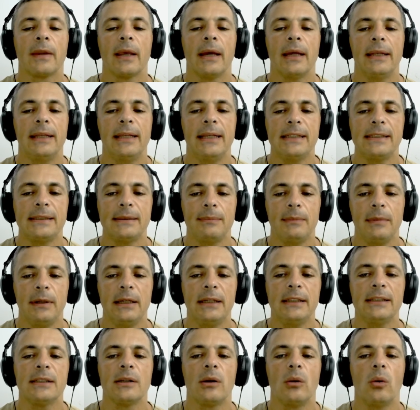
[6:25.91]
This
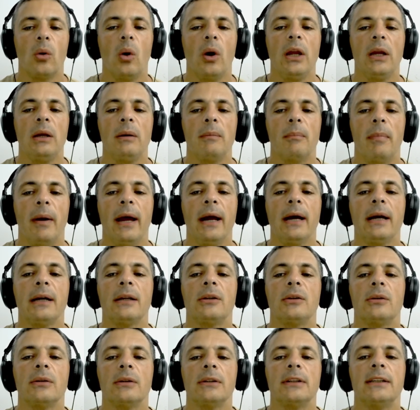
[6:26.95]
means going
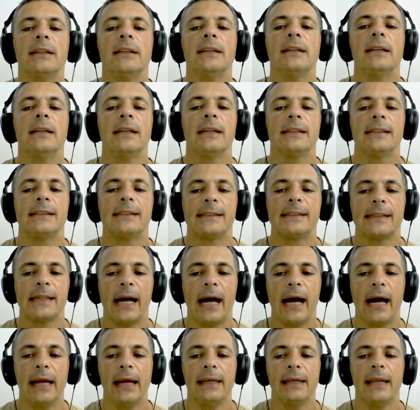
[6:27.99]
back to the
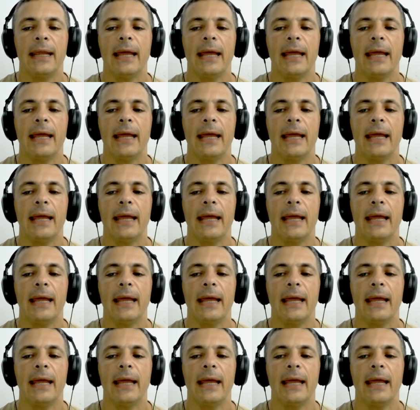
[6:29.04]
sign.